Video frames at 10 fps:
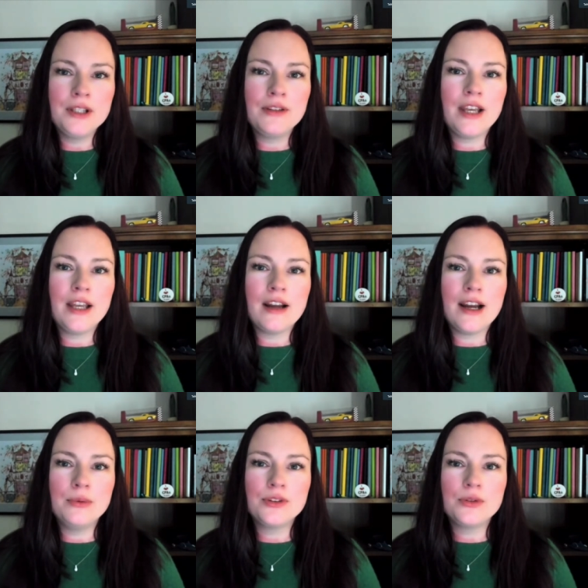that I
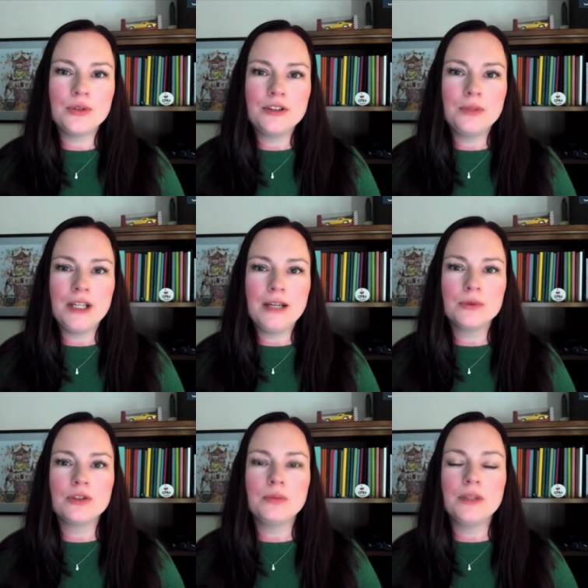was going to be able
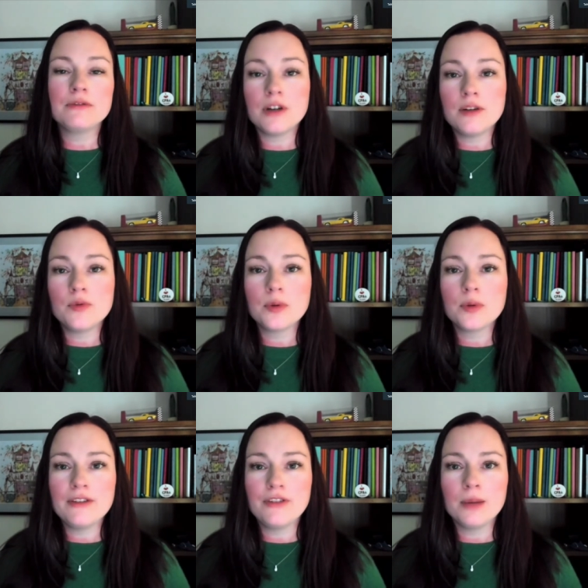to be involved with my
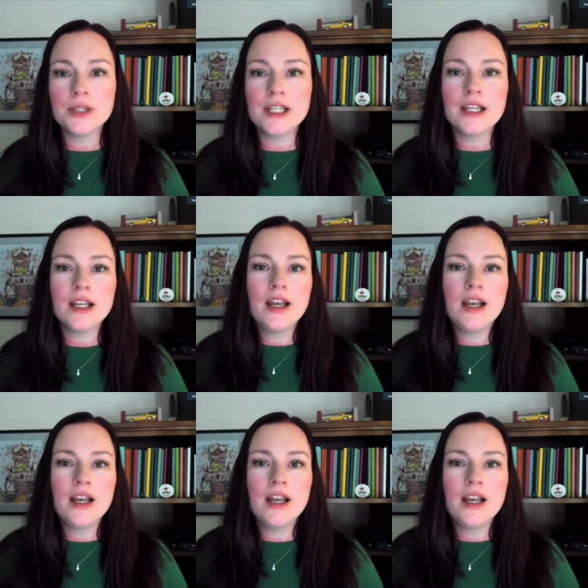family.